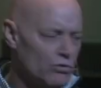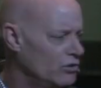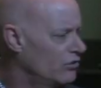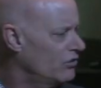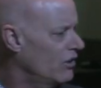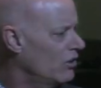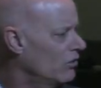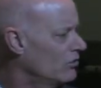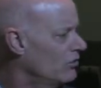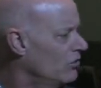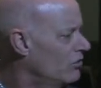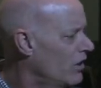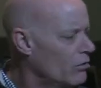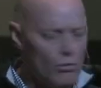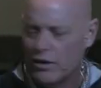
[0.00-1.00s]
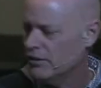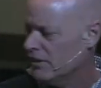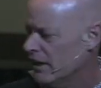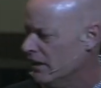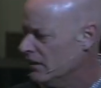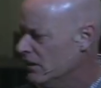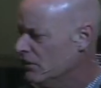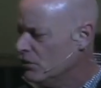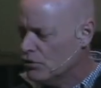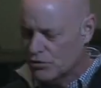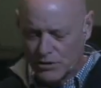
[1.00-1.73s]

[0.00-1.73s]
You say, you say one thing and then you